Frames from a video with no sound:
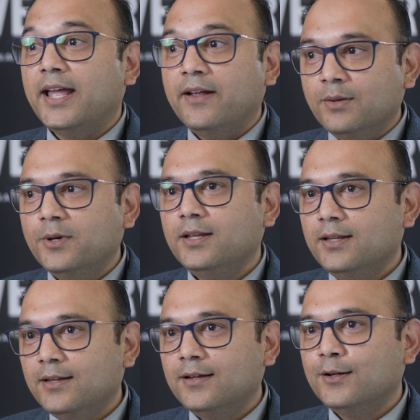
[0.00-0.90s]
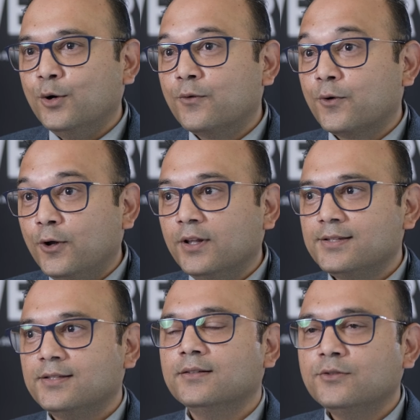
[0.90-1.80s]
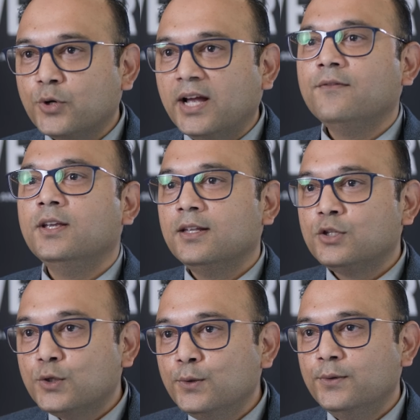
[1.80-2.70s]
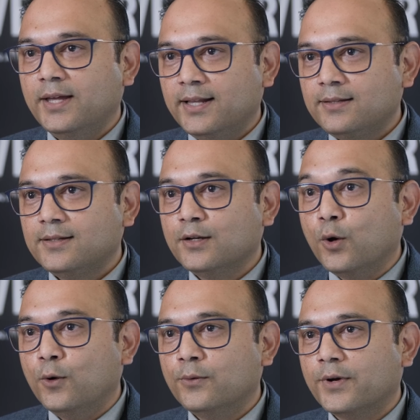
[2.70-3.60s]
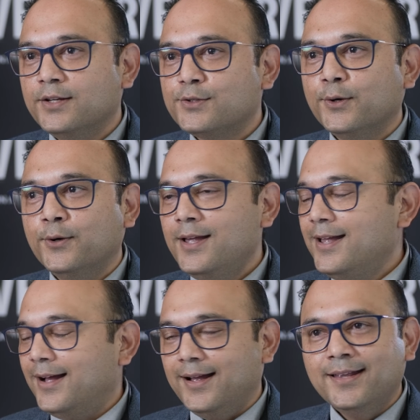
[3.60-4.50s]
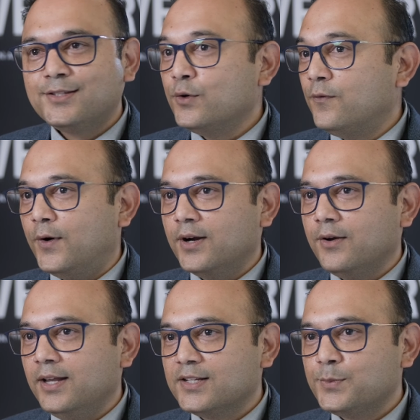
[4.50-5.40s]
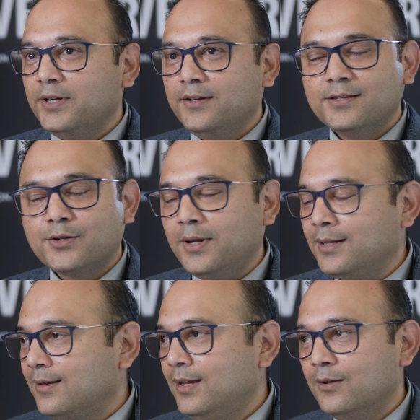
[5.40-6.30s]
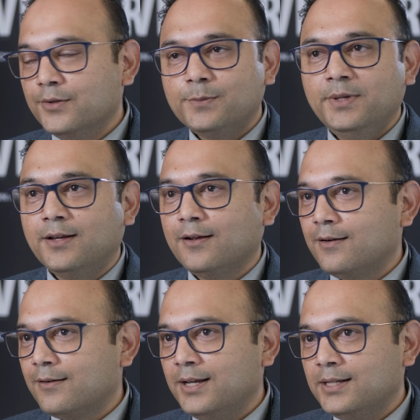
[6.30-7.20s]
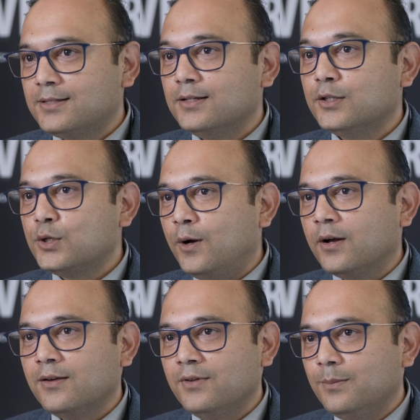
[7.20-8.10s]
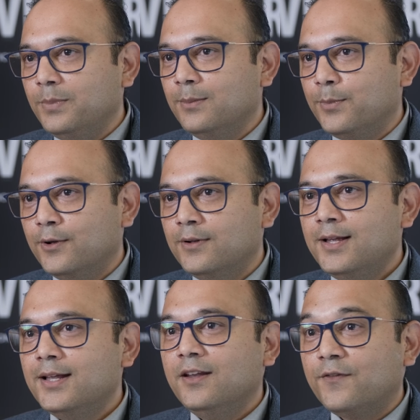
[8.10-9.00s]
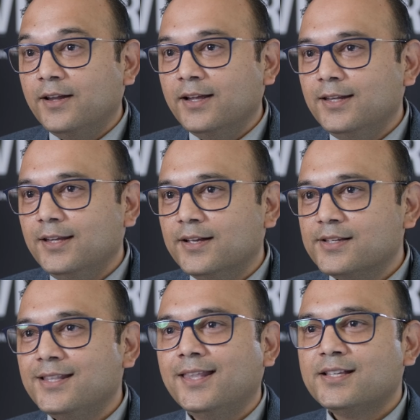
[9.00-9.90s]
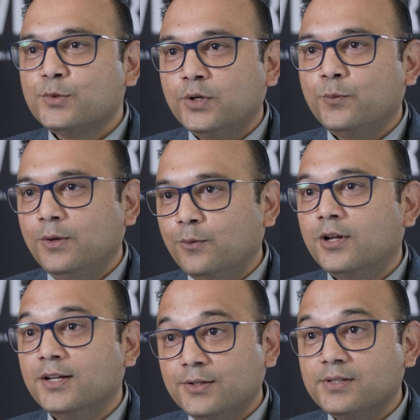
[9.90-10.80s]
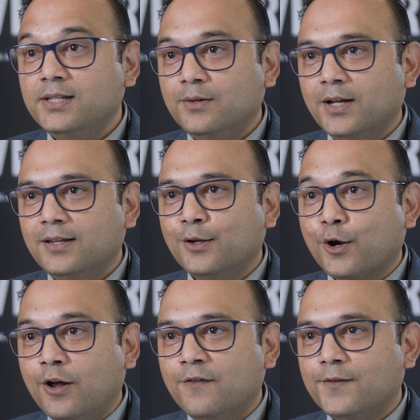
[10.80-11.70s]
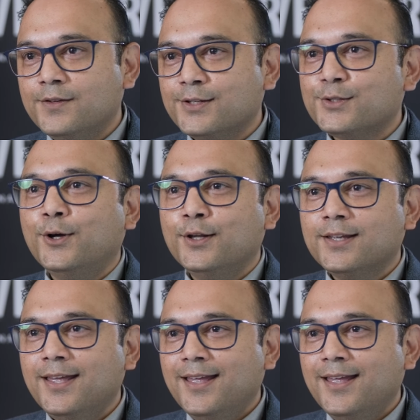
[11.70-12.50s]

everybody in overall as a driving it to that goal, right? So it's so far a great experience, great keynote speaker, great talking with the people, different ideas. And that's what we wanted to see right in a conference. It's not